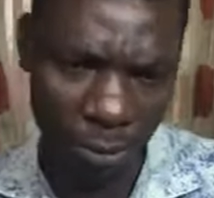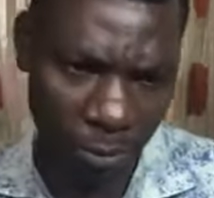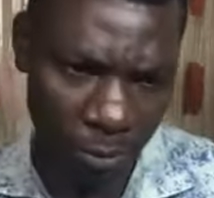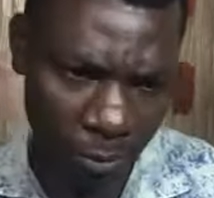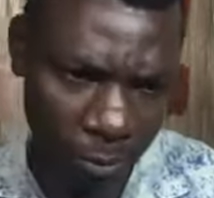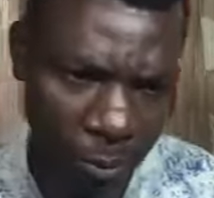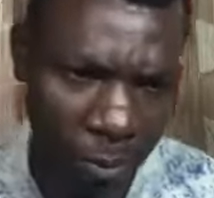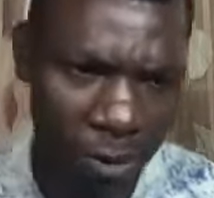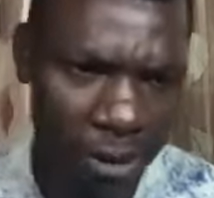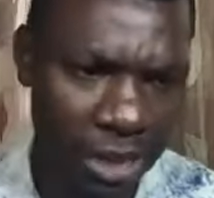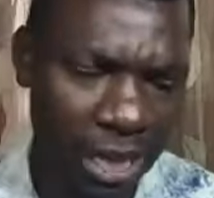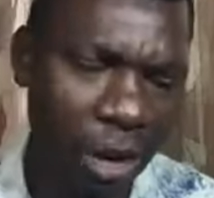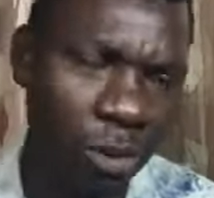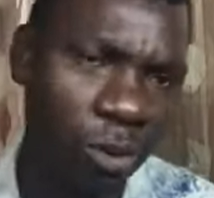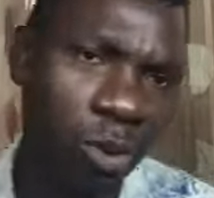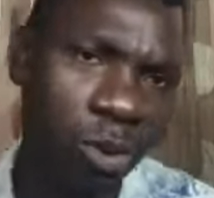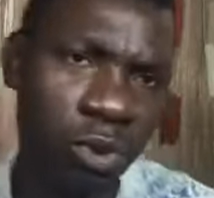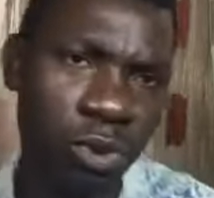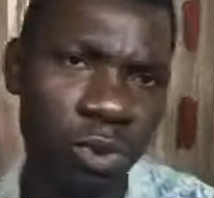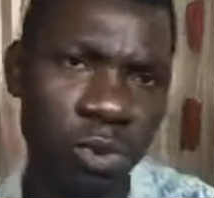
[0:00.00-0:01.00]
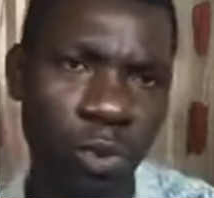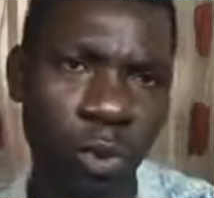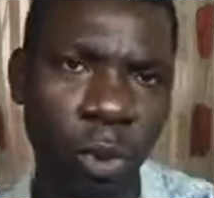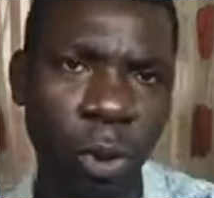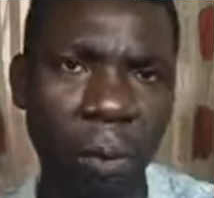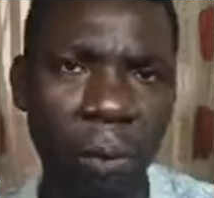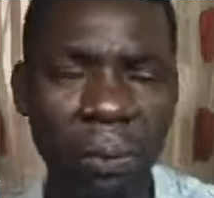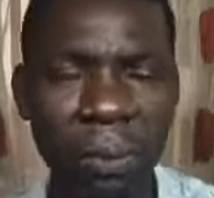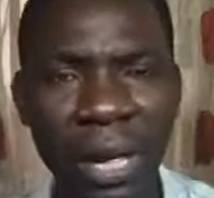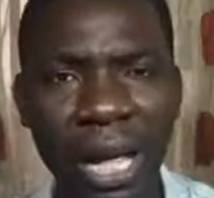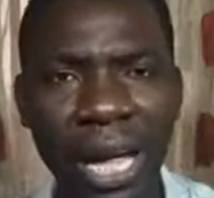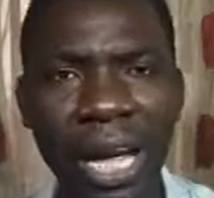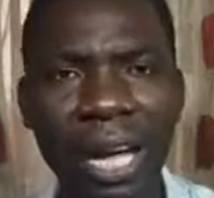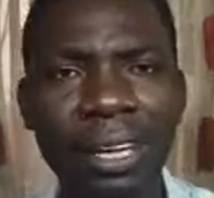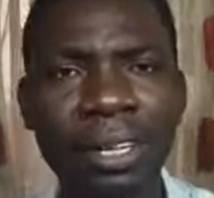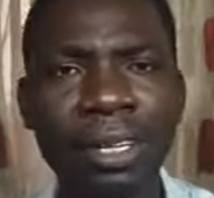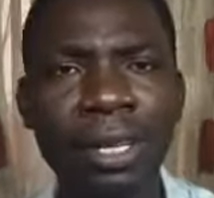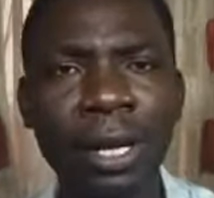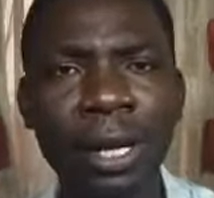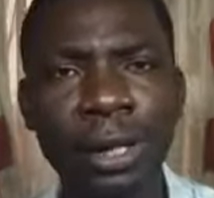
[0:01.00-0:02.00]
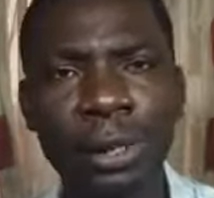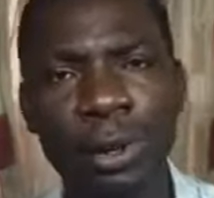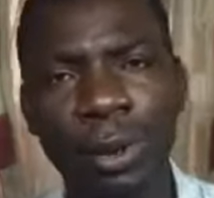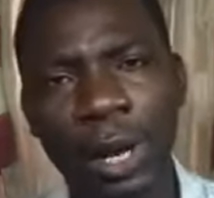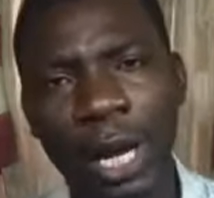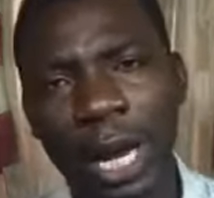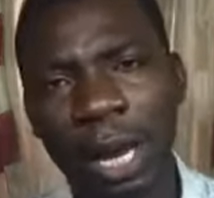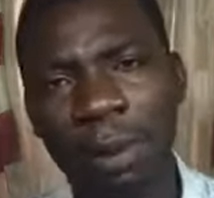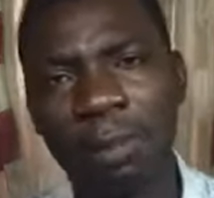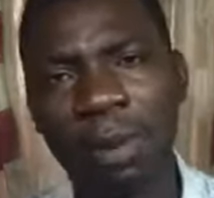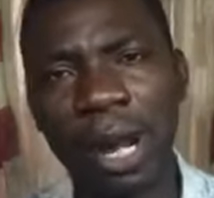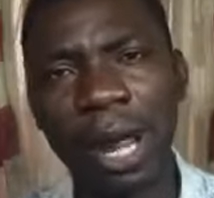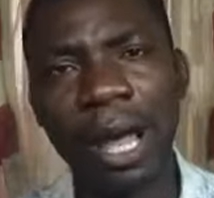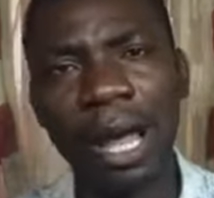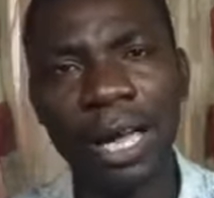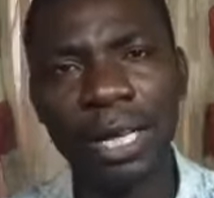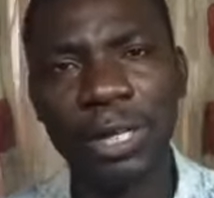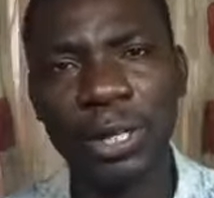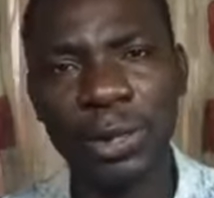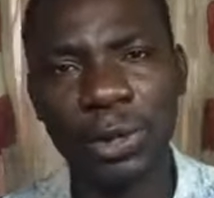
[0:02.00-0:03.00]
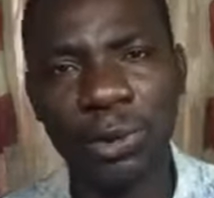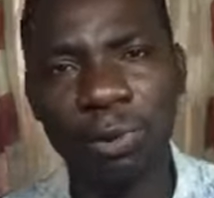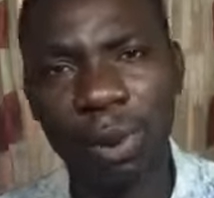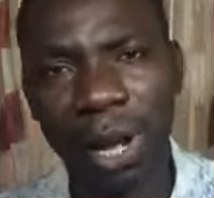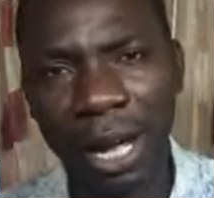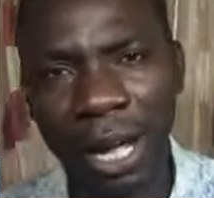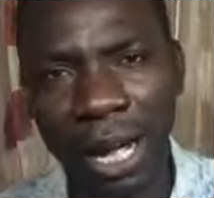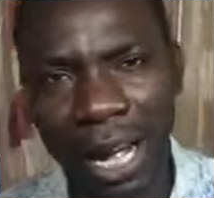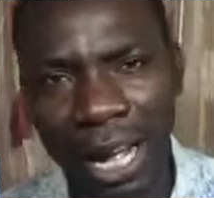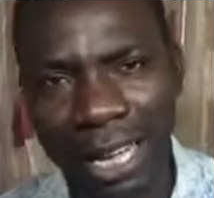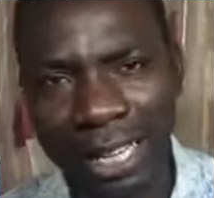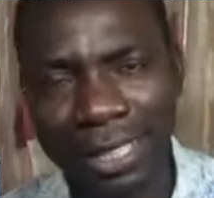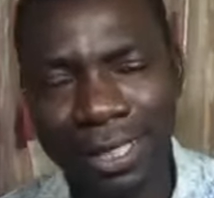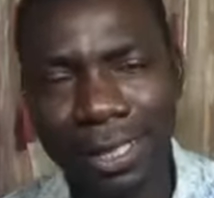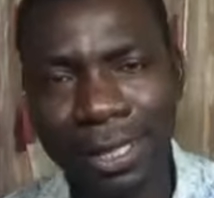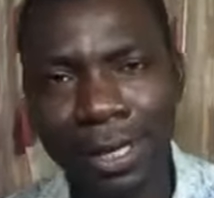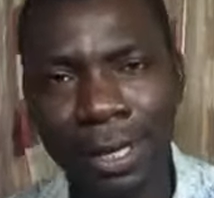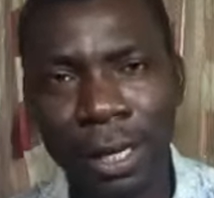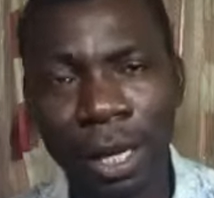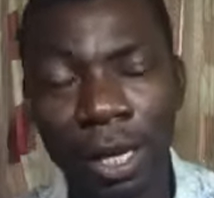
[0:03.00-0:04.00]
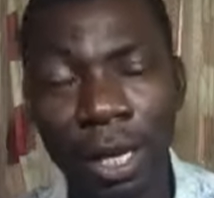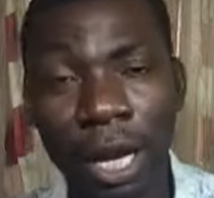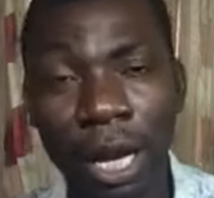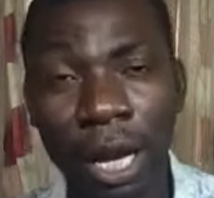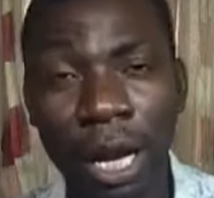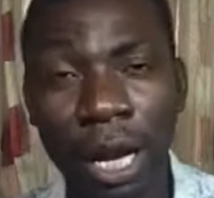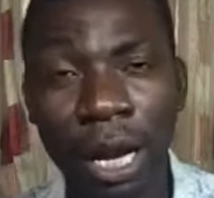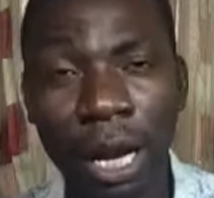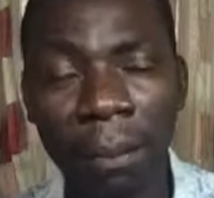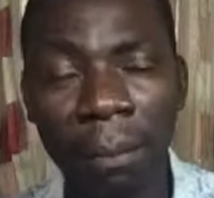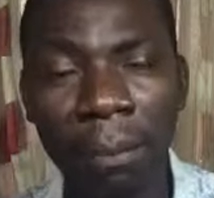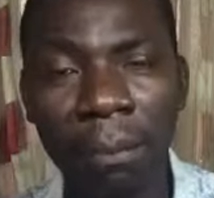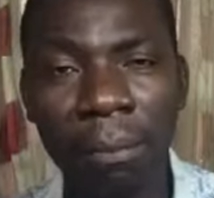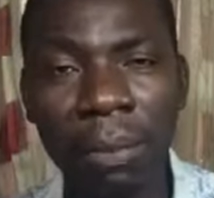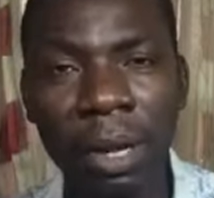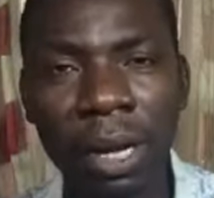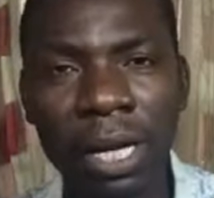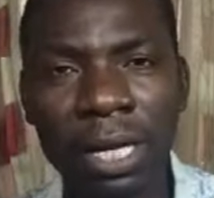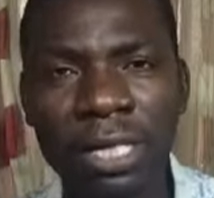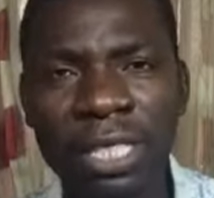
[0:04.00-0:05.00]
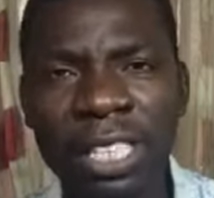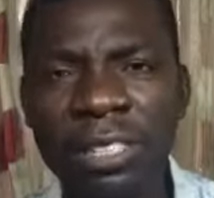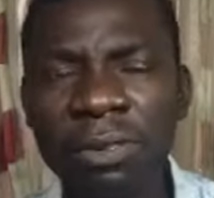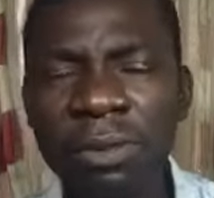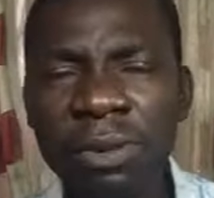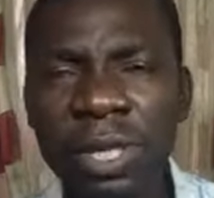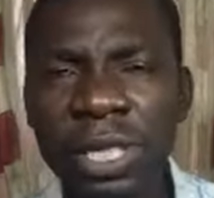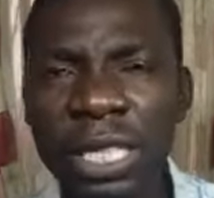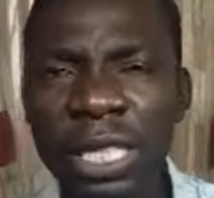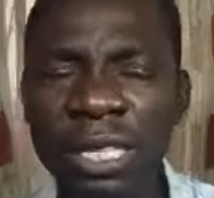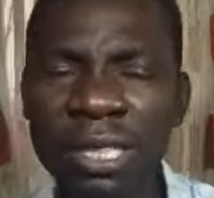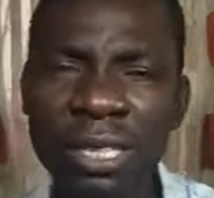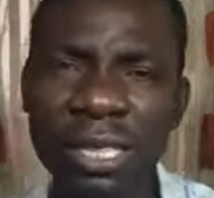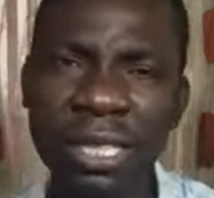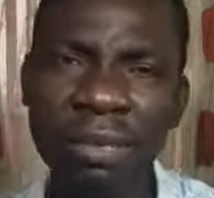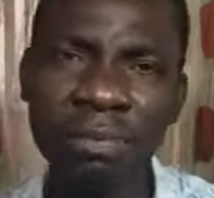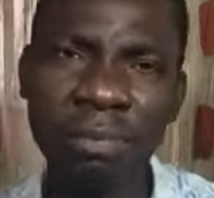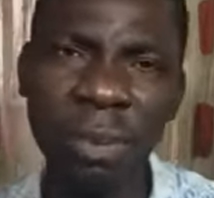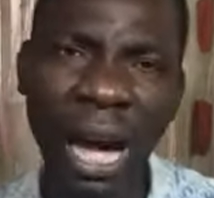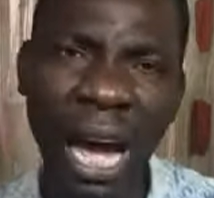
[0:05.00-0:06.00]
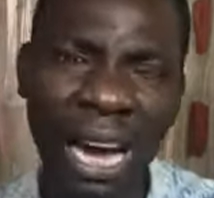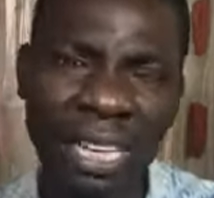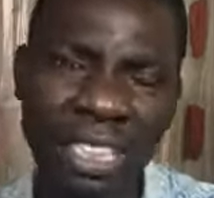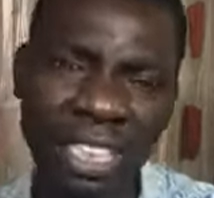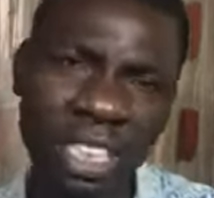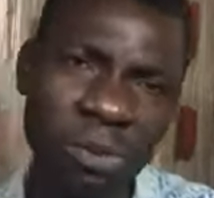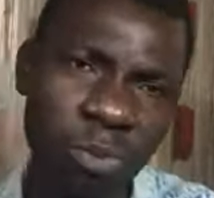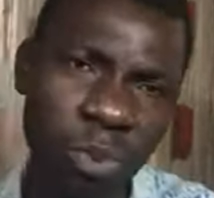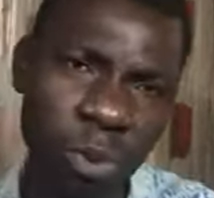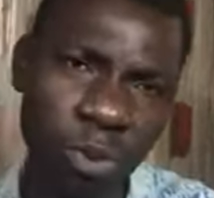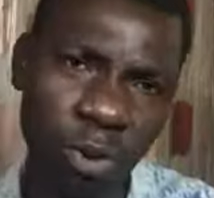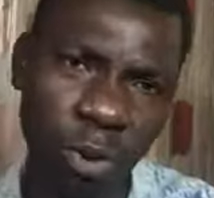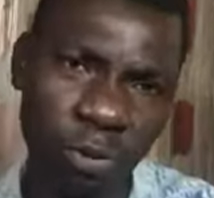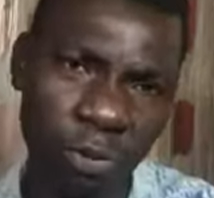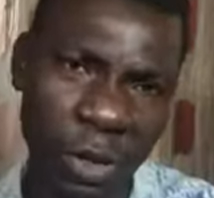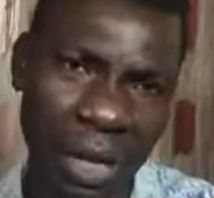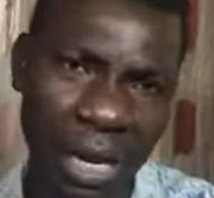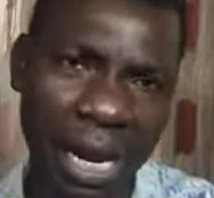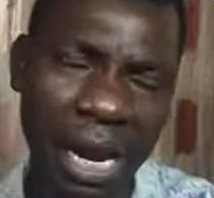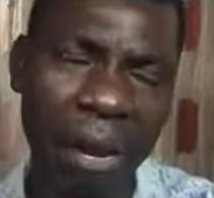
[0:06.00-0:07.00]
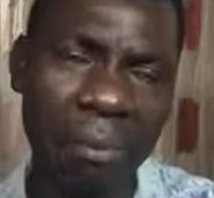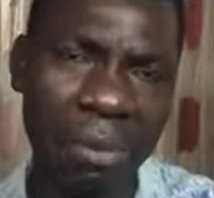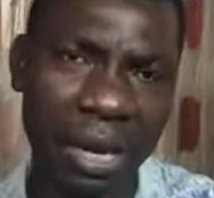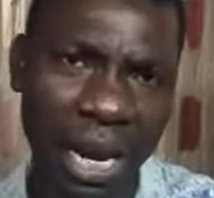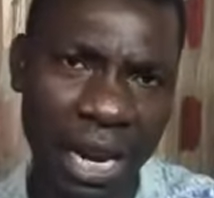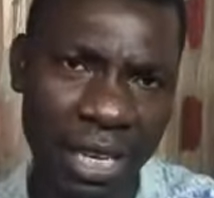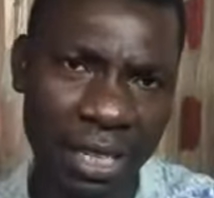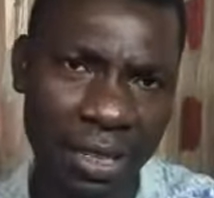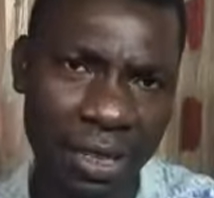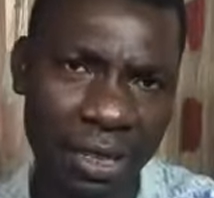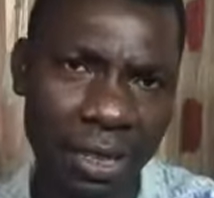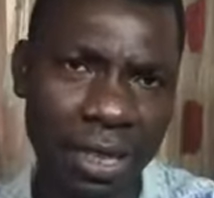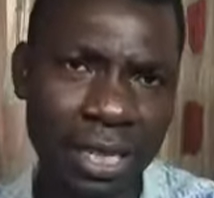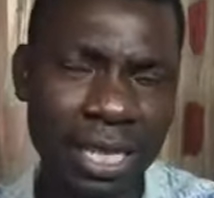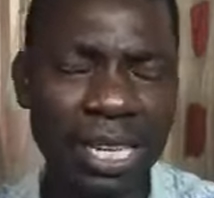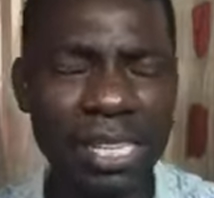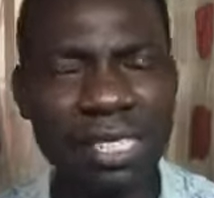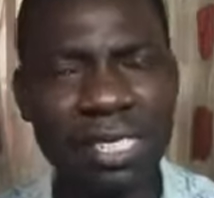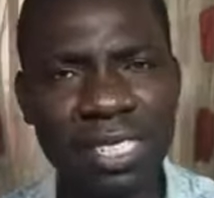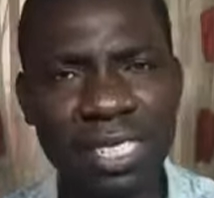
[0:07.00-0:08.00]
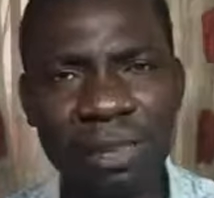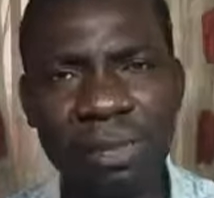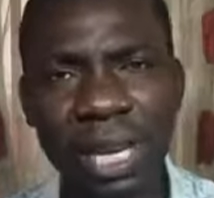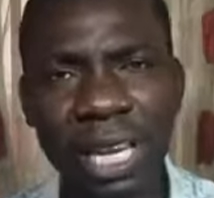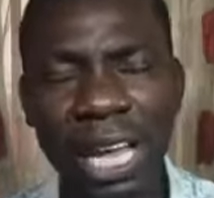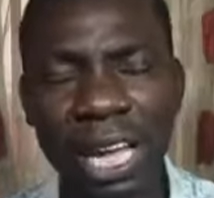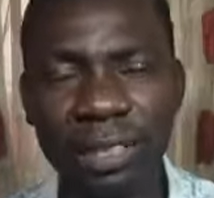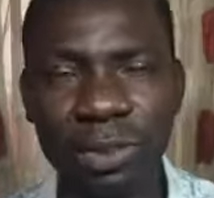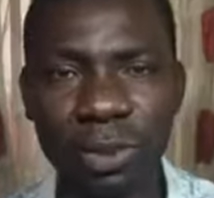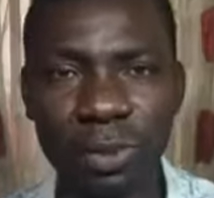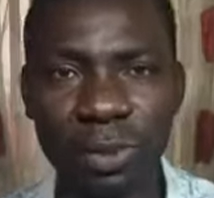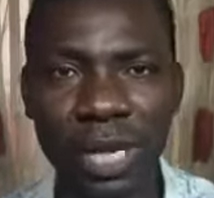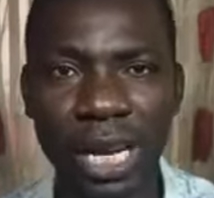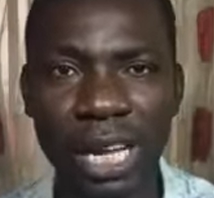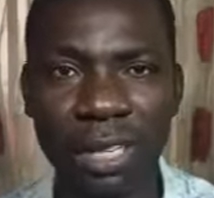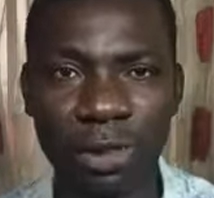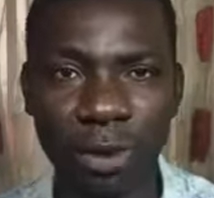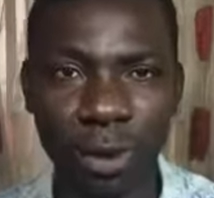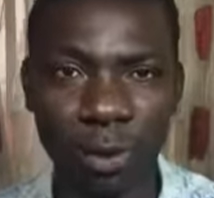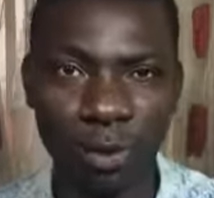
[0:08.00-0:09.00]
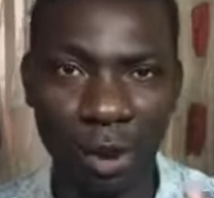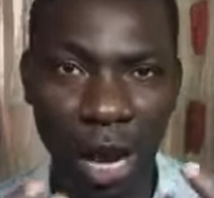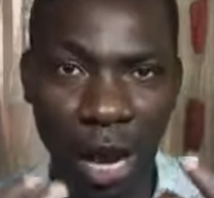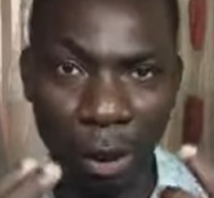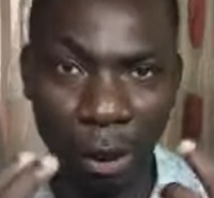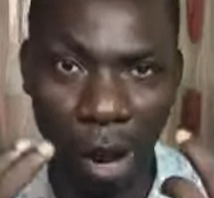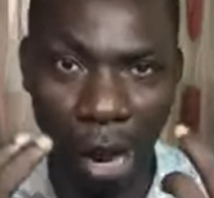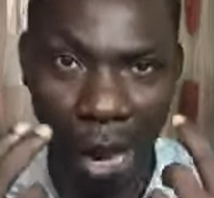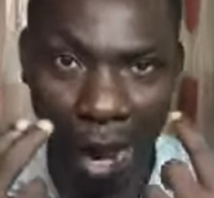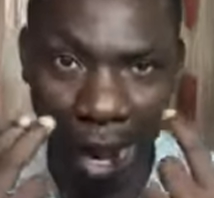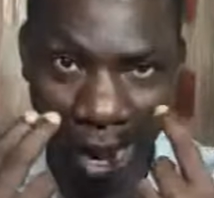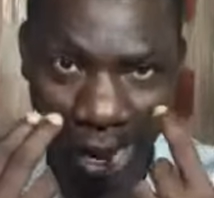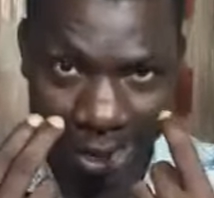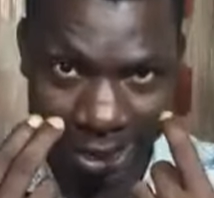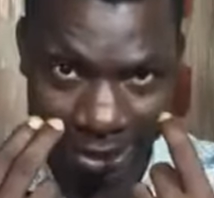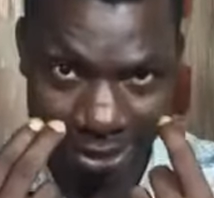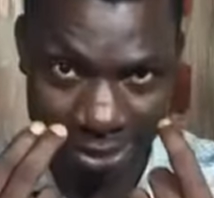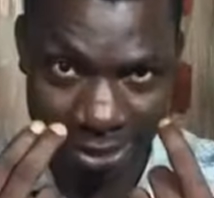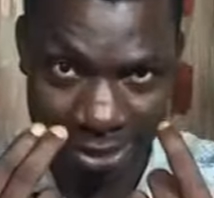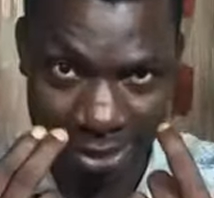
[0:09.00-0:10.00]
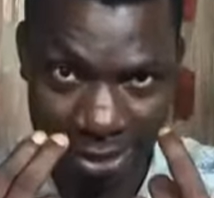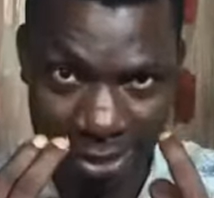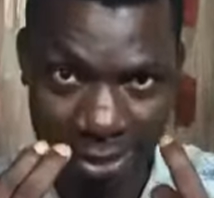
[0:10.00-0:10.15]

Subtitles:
first, I want to compare your camera and the human eye. The attribute of a camera is similar to that of our eyes.